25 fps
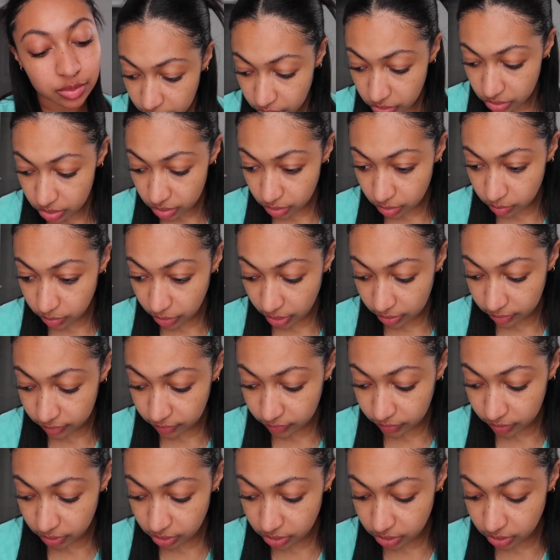So my
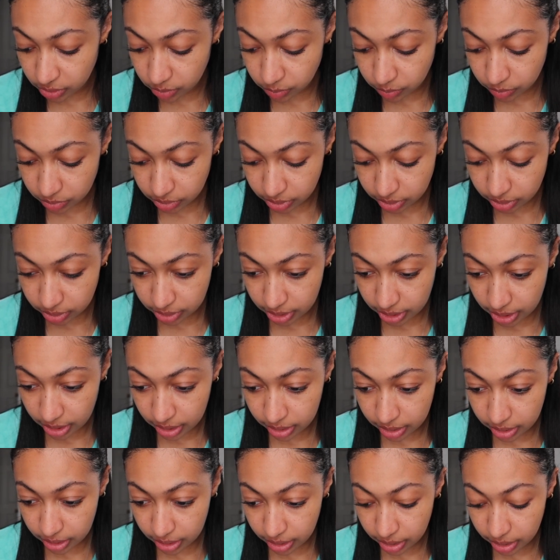first one that
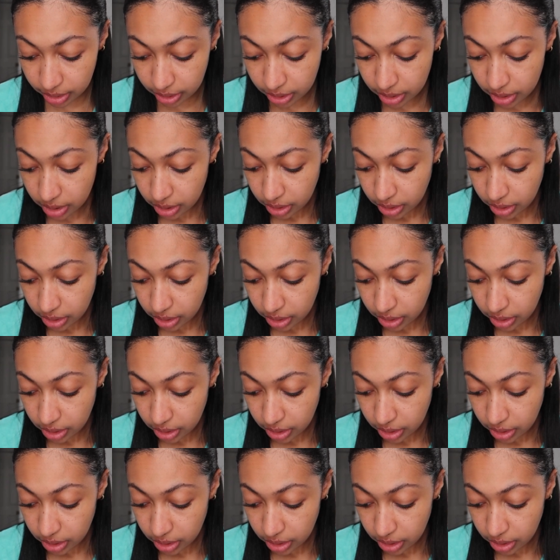I got,